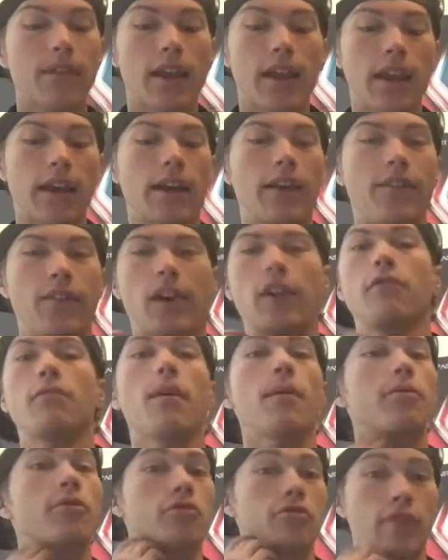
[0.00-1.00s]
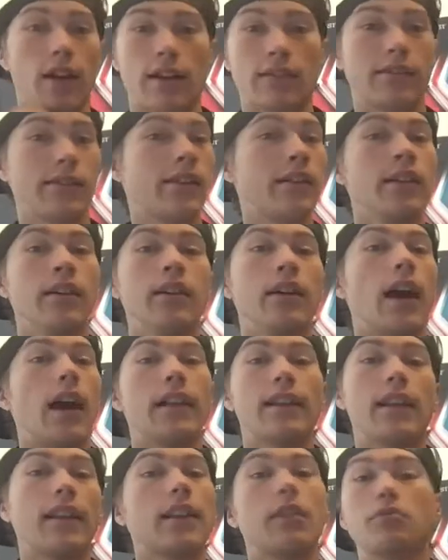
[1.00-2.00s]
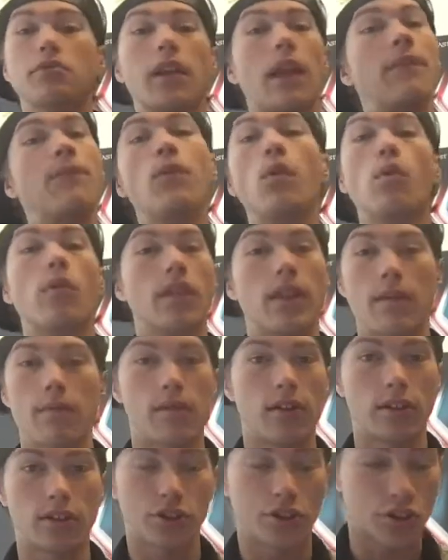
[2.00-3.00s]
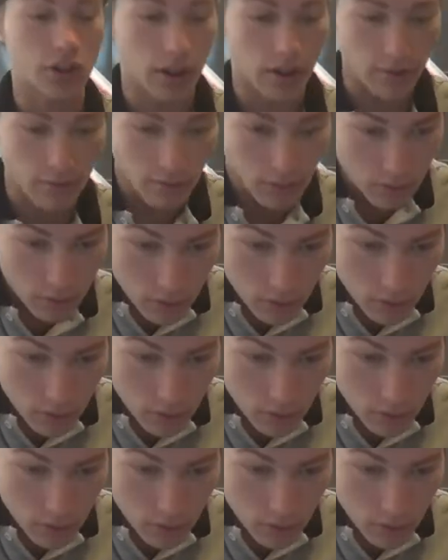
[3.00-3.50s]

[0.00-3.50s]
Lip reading: And if I remember correctly, I think there was like 4 of them on the show.